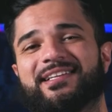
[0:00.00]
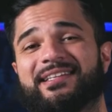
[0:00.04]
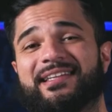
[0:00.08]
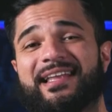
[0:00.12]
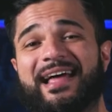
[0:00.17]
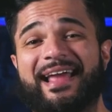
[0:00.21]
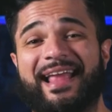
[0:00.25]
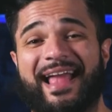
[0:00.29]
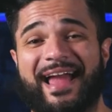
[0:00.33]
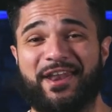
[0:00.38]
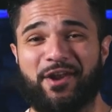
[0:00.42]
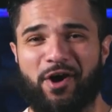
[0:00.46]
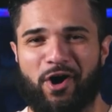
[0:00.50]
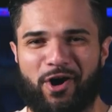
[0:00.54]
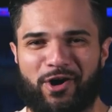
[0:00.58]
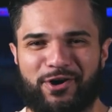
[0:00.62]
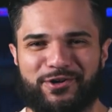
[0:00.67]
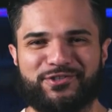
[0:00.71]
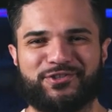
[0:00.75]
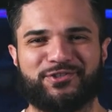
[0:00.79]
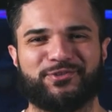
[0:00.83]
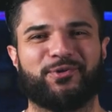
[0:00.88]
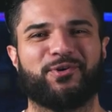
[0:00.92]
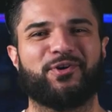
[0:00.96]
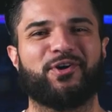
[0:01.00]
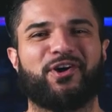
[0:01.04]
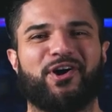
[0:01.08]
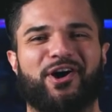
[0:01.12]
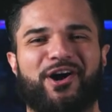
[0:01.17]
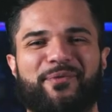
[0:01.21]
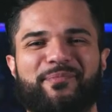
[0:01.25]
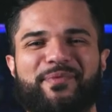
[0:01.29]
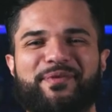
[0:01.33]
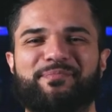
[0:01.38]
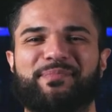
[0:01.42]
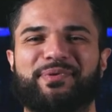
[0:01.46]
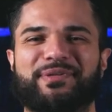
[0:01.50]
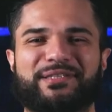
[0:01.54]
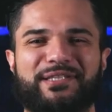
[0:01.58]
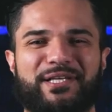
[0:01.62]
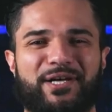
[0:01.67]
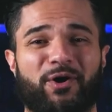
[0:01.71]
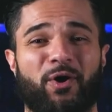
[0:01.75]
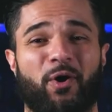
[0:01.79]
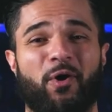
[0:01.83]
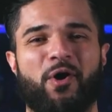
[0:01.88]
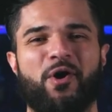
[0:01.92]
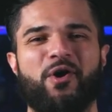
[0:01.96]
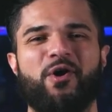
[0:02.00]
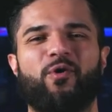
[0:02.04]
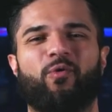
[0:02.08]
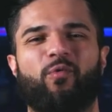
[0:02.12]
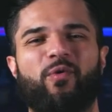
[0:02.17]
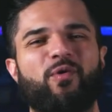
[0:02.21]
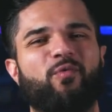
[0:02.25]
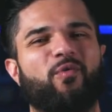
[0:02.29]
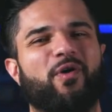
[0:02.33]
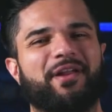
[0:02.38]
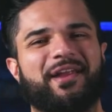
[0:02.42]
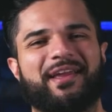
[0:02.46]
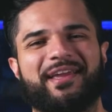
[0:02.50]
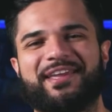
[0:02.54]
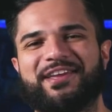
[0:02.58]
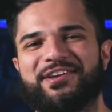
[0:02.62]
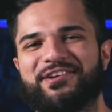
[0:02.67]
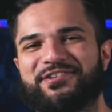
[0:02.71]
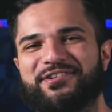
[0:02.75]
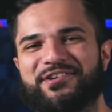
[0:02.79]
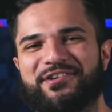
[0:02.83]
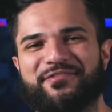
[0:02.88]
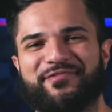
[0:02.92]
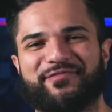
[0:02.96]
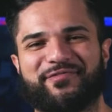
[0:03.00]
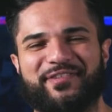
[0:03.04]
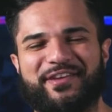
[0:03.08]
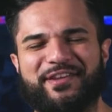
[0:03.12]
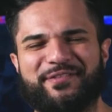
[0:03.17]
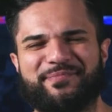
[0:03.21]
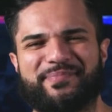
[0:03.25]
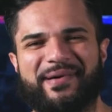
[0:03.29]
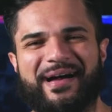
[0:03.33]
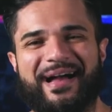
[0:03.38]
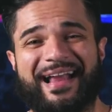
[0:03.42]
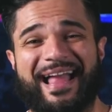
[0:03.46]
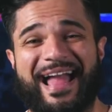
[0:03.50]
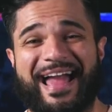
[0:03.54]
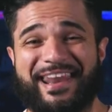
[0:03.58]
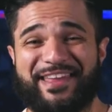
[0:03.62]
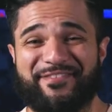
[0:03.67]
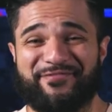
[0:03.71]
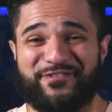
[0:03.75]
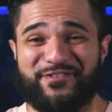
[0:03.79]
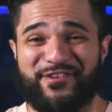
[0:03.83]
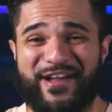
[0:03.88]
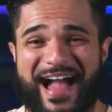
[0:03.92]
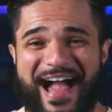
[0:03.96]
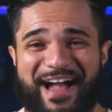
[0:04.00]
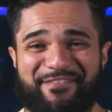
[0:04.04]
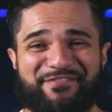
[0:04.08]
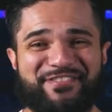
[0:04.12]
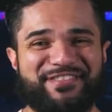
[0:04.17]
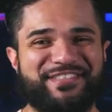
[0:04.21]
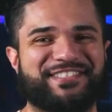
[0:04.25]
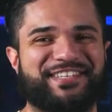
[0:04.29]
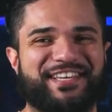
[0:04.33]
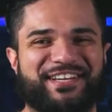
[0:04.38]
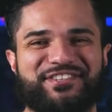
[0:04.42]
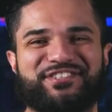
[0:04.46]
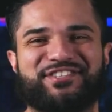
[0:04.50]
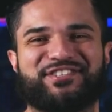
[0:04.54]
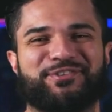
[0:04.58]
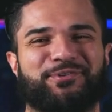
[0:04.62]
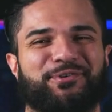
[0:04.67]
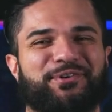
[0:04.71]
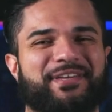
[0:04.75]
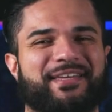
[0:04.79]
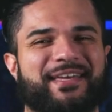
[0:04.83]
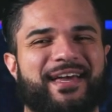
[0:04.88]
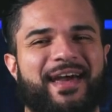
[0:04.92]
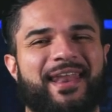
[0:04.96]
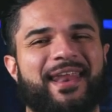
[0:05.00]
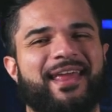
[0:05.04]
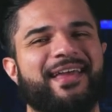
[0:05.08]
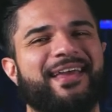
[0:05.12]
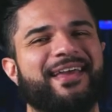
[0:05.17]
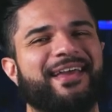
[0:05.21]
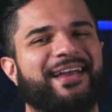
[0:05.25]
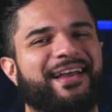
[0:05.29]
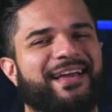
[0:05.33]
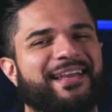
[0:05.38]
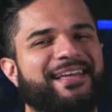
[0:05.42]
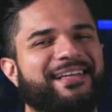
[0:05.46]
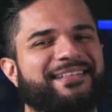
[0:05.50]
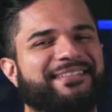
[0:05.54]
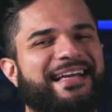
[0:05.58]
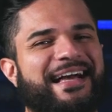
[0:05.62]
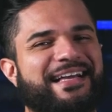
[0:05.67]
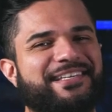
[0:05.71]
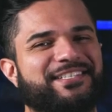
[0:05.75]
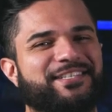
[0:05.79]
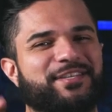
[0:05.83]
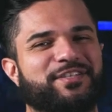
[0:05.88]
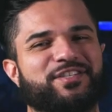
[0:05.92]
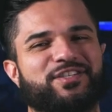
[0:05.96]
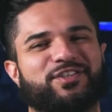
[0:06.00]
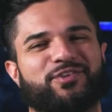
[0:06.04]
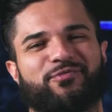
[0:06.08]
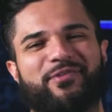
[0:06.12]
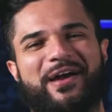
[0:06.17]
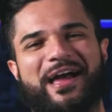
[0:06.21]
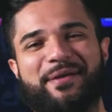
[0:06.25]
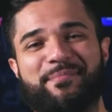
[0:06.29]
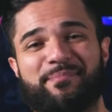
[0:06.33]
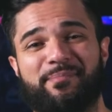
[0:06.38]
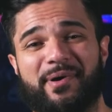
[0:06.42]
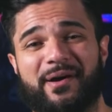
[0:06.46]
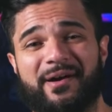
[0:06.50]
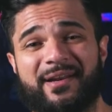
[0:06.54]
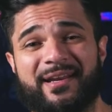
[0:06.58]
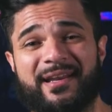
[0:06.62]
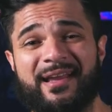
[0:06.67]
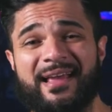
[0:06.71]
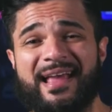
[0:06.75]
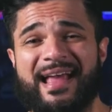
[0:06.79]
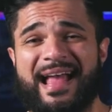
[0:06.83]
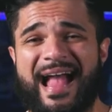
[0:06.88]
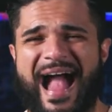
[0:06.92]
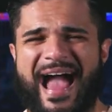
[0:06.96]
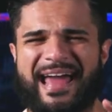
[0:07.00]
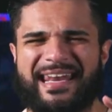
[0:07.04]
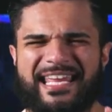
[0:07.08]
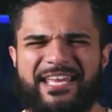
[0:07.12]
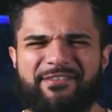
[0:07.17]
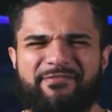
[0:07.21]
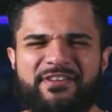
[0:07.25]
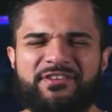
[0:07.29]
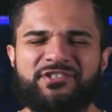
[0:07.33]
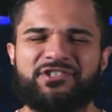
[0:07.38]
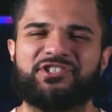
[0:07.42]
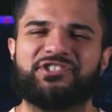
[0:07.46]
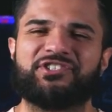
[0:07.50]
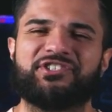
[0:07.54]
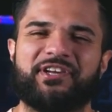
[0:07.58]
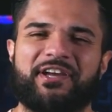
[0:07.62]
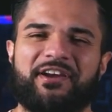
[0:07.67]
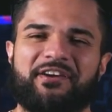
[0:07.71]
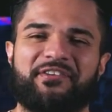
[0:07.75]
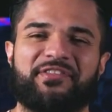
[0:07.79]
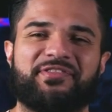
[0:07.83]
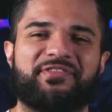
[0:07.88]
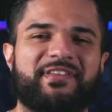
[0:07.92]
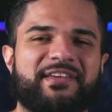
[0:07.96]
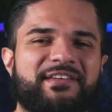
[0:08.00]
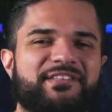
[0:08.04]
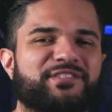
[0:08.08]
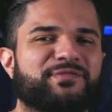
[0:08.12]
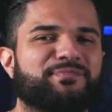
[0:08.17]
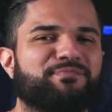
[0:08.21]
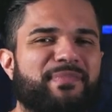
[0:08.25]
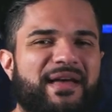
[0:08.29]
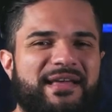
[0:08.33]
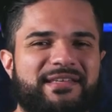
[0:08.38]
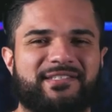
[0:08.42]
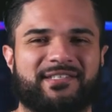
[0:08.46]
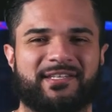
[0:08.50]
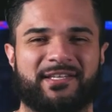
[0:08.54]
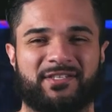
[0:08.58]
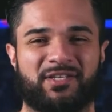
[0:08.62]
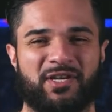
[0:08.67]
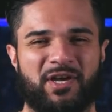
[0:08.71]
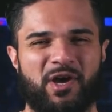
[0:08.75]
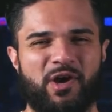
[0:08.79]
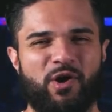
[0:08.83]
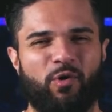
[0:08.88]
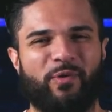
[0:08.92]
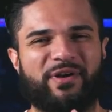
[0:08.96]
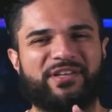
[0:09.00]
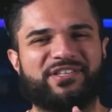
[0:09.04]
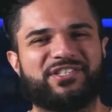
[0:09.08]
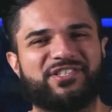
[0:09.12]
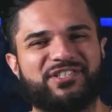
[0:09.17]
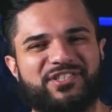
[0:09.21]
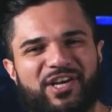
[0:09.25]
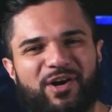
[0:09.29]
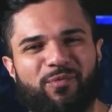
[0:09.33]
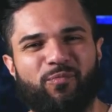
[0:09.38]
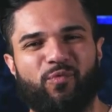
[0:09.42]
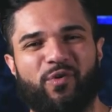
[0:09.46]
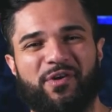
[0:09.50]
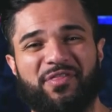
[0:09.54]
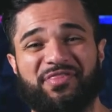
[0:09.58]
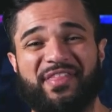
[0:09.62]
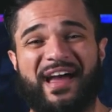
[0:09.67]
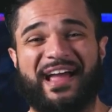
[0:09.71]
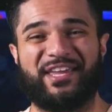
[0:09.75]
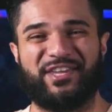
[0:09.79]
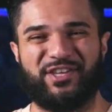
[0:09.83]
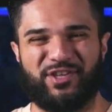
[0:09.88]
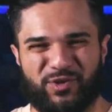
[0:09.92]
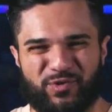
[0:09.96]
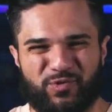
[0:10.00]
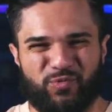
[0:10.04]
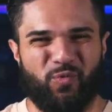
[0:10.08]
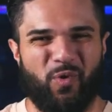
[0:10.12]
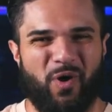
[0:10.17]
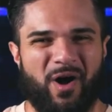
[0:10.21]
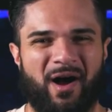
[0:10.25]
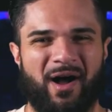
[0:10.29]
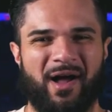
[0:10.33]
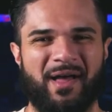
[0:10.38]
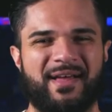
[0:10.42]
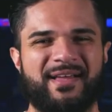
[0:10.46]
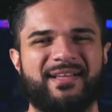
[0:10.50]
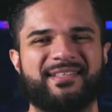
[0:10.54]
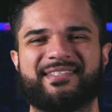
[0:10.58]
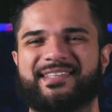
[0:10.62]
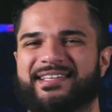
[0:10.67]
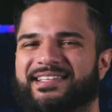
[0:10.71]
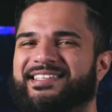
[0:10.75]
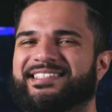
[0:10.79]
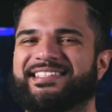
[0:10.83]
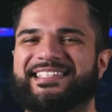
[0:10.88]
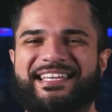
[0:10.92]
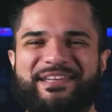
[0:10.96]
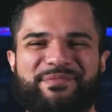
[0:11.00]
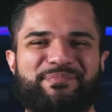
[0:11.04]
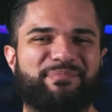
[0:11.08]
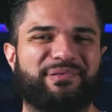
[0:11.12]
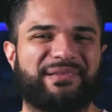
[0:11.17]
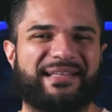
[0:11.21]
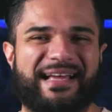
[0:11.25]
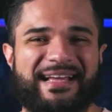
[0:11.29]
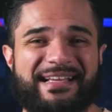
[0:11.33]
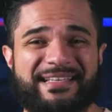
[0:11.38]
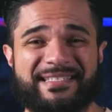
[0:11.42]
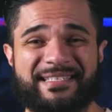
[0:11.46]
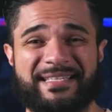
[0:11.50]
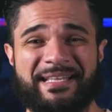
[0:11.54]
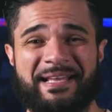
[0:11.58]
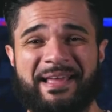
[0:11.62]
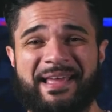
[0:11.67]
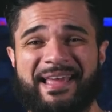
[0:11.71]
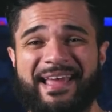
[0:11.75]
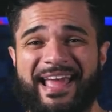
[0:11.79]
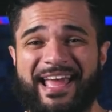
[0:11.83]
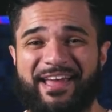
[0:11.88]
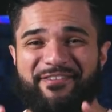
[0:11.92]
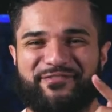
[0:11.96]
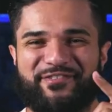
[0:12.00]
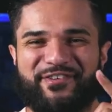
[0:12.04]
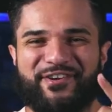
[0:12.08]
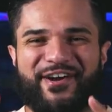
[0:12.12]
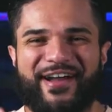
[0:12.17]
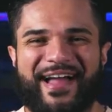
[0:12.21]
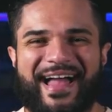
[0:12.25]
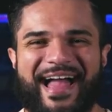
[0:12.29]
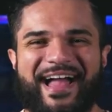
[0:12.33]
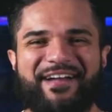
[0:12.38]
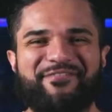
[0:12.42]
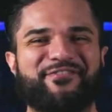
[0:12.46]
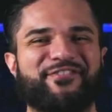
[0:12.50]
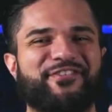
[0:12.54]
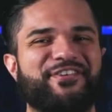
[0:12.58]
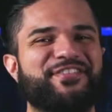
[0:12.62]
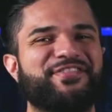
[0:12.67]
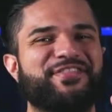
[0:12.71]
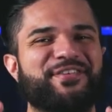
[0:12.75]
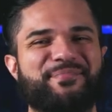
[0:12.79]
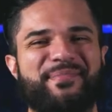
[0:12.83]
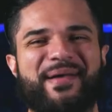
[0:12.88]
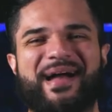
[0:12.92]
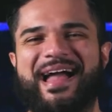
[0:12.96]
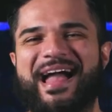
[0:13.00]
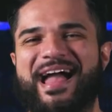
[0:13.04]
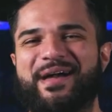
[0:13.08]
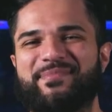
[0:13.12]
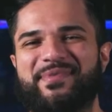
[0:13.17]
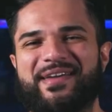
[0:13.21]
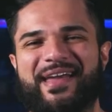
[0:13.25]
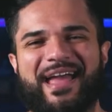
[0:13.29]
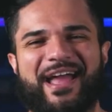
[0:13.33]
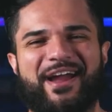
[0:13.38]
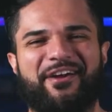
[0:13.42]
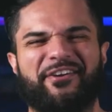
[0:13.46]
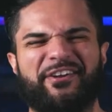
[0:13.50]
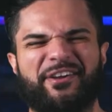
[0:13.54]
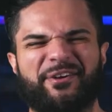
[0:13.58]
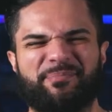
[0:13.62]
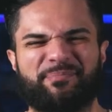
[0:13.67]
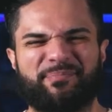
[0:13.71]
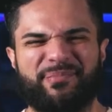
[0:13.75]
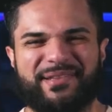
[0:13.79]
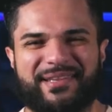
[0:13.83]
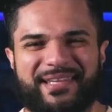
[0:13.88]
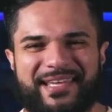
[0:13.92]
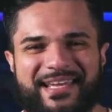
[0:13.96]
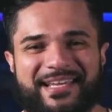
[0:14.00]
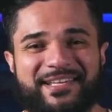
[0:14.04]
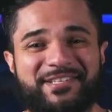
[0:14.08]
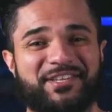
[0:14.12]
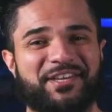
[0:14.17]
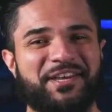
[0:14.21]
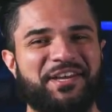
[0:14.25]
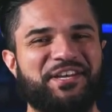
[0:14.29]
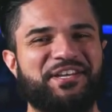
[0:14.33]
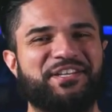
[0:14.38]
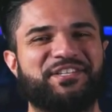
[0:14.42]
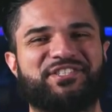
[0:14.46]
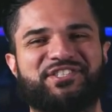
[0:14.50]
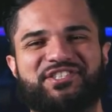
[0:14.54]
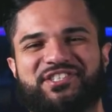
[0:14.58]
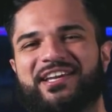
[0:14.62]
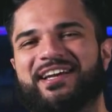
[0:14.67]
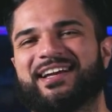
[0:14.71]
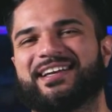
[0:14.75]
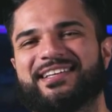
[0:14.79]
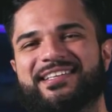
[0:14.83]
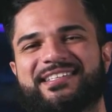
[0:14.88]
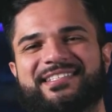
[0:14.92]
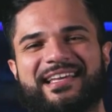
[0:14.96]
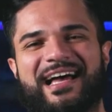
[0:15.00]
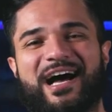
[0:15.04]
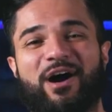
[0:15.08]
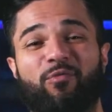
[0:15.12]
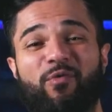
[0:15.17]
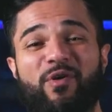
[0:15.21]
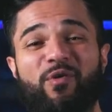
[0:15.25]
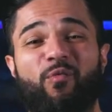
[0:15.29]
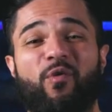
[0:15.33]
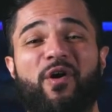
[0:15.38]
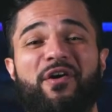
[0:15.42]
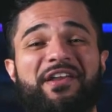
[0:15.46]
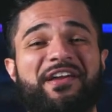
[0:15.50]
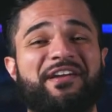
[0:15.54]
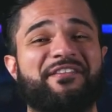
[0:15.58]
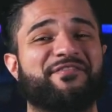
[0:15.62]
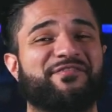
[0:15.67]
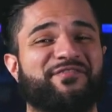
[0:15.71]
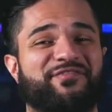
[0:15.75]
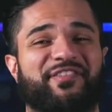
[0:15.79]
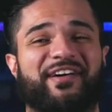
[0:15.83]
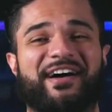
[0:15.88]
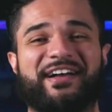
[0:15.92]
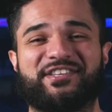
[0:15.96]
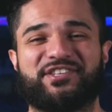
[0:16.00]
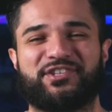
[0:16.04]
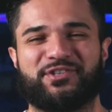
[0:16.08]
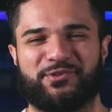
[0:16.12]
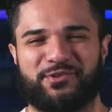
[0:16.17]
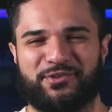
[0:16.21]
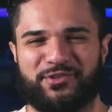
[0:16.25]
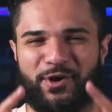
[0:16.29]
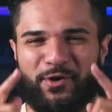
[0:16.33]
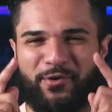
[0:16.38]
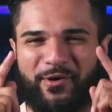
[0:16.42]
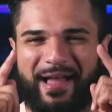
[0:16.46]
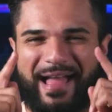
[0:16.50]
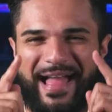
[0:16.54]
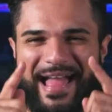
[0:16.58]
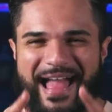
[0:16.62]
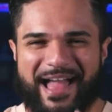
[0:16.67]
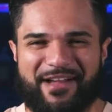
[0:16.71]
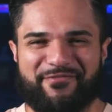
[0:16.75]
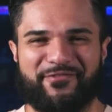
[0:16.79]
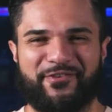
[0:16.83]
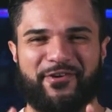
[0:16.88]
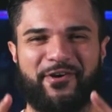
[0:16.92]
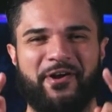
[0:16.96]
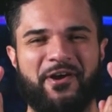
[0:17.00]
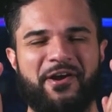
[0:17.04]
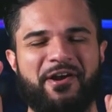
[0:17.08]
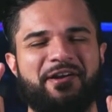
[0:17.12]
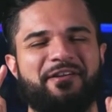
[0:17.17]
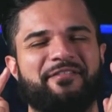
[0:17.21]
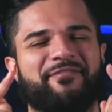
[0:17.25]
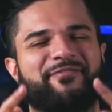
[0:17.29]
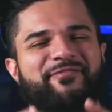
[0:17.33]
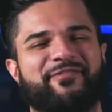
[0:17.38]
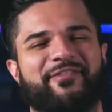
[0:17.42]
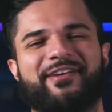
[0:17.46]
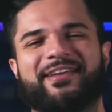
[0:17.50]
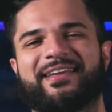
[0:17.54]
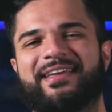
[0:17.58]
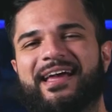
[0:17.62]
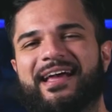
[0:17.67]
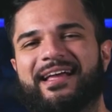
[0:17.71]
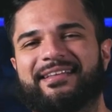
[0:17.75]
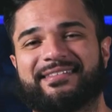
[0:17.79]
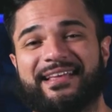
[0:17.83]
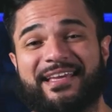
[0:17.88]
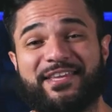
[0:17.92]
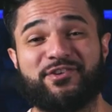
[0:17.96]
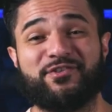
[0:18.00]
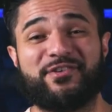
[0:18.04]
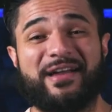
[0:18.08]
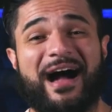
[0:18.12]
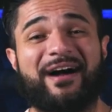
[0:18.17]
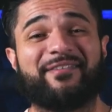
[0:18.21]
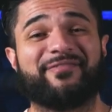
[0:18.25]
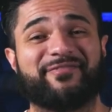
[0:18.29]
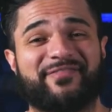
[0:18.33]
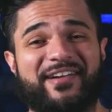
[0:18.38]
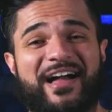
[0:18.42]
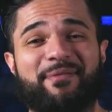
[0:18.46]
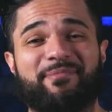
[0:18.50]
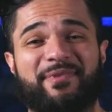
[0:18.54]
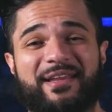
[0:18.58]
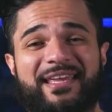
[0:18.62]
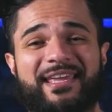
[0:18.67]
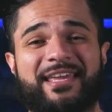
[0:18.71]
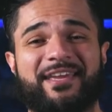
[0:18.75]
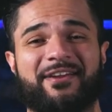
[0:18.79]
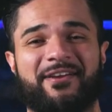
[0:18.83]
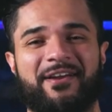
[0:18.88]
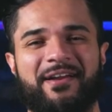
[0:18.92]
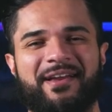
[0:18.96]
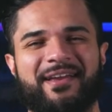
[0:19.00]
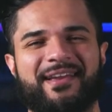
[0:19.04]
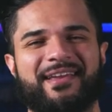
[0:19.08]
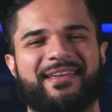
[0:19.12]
a like and also comment below. We want to hear your feedback. And if you haven't done so yet, click that subscribe button and even share this message with someone that you want to see blessed. If you're ever in the Miami area, please check us out. We want to invite you. Don't ever forget that you got family here.